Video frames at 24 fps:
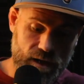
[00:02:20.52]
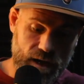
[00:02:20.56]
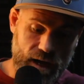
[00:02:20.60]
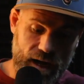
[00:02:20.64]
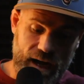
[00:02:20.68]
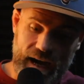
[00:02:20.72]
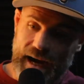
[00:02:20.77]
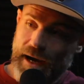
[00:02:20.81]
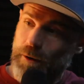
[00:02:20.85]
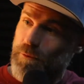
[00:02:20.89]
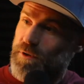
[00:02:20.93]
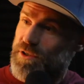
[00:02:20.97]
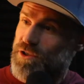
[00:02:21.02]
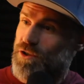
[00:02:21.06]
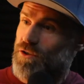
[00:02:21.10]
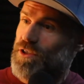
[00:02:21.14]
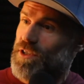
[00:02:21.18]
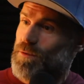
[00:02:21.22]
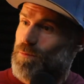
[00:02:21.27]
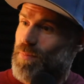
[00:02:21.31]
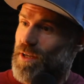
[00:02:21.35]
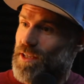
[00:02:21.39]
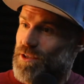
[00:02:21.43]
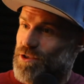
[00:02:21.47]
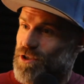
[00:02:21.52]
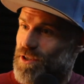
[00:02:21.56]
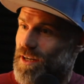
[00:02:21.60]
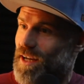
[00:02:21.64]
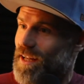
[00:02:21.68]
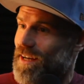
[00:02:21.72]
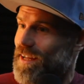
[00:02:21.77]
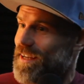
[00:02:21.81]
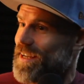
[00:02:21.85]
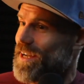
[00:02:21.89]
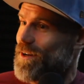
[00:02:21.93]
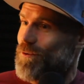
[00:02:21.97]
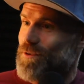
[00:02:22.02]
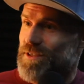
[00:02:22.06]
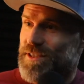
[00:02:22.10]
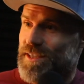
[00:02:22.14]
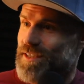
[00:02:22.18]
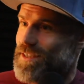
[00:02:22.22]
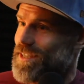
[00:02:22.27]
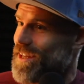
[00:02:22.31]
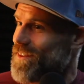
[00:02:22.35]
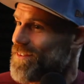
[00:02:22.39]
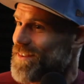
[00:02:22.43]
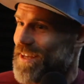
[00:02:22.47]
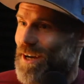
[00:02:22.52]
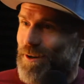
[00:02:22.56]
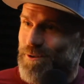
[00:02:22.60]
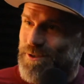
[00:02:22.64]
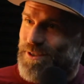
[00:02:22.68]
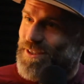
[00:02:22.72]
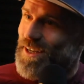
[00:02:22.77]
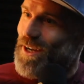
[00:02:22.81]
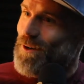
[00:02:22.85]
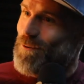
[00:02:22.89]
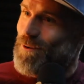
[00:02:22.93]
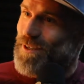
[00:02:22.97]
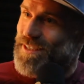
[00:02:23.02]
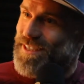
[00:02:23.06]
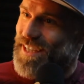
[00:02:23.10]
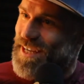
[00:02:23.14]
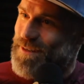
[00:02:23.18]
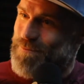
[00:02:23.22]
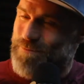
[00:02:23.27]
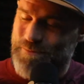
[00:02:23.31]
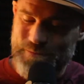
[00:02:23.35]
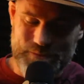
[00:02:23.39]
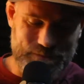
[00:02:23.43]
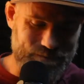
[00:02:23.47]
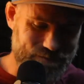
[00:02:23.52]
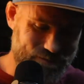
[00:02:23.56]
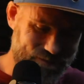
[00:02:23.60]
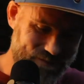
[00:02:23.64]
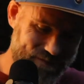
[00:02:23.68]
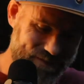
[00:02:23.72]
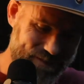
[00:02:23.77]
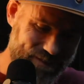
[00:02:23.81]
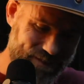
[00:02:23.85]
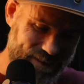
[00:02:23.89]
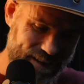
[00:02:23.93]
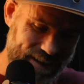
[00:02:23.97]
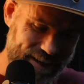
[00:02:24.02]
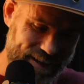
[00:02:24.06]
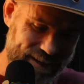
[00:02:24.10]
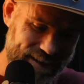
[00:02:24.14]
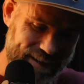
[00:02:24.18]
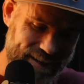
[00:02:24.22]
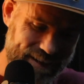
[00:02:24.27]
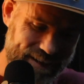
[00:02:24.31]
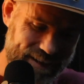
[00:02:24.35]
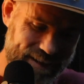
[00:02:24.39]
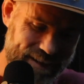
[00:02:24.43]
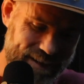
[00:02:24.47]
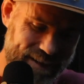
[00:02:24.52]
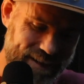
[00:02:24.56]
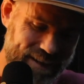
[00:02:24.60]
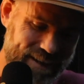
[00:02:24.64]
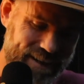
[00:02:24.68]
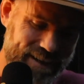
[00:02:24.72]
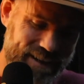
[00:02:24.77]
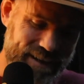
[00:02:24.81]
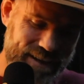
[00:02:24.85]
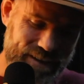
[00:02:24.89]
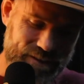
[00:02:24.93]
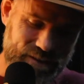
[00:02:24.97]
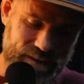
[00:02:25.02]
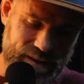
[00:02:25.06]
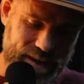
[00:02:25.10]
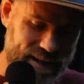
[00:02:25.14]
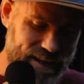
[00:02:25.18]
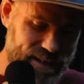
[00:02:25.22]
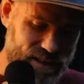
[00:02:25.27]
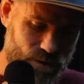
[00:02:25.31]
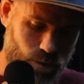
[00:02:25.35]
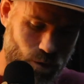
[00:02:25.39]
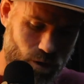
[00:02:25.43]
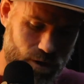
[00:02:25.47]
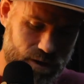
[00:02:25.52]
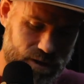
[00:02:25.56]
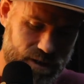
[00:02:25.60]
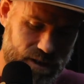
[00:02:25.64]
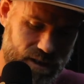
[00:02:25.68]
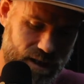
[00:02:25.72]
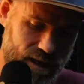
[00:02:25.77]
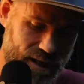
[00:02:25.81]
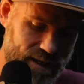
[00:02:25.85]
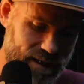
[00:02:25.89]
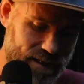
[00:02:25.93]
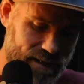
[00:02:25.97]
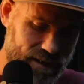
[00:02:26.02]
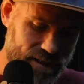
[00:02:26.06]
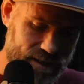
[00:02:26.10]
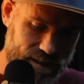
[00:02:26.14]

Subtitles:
hours under your belt, you know, like how they say 10,000 hour type thing, and the needs, wants, and like,